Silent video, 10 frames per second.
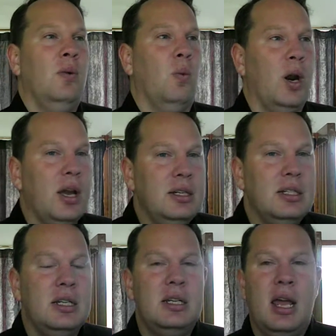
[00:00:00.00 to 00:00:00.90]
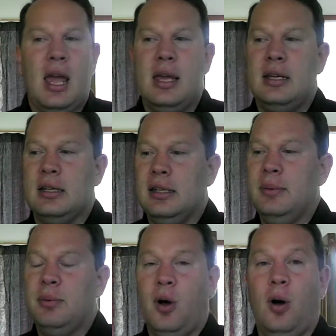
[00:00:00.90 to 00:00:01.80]
When I did a
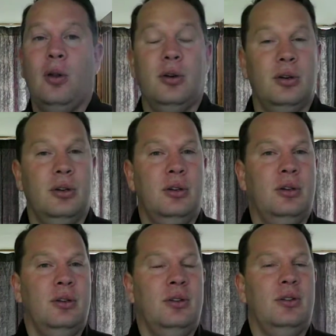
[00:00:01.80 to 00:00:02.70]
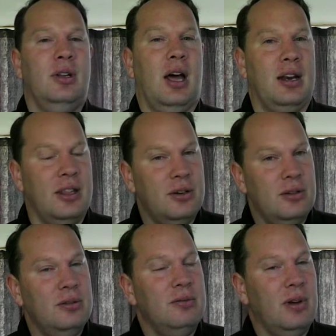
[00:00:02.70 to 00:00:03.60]
clip on
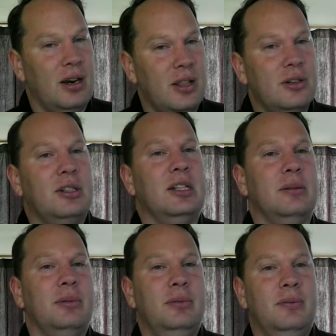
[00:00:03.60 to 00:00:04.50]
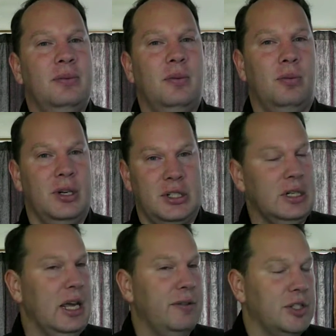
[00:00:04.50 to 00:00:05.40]
another another clip, which
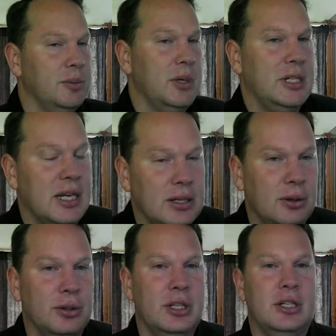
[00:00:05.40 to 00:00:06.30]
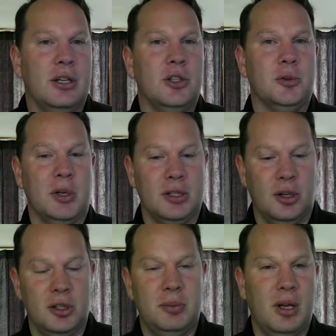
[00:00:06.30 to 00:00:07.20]
didn't have so many technical details, but
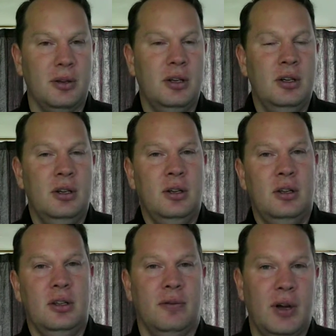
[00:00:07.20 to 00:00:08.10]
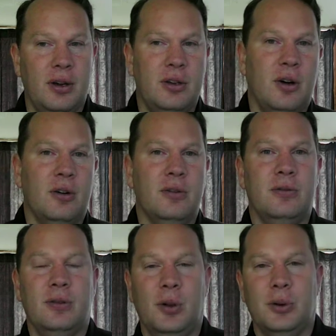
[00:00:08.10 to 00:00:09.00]
talked about the value
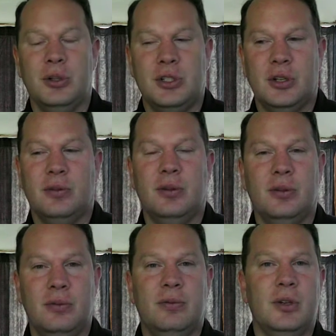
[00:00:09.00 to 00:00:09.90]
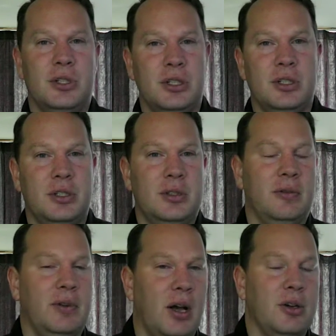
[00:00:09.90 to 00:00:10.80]
of gold and silver versus
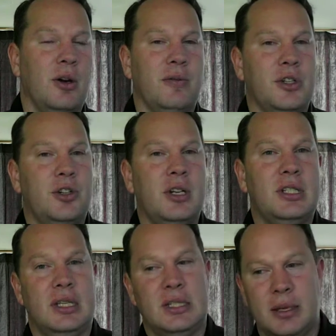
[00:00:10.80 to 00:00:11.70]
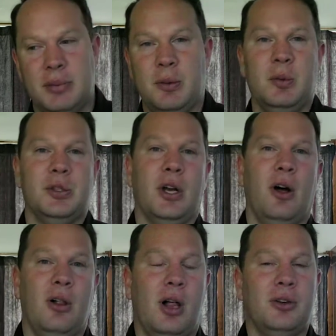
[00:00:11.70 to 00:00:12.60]
the value of a trust that some people say,
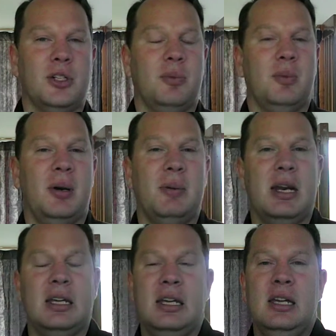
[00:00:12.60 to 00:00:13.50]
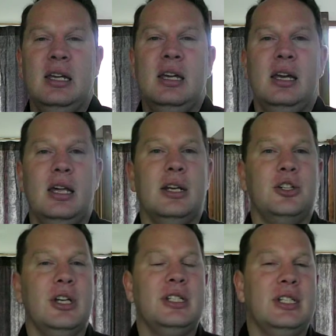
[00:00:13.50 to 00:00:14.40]
oh, I'll just put my money in a
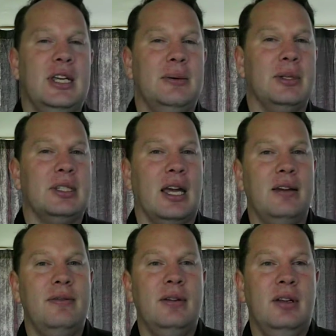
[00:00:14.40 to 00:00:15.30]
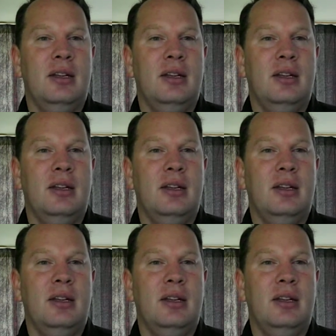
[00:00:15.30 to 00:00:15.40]
trust to keep it safe.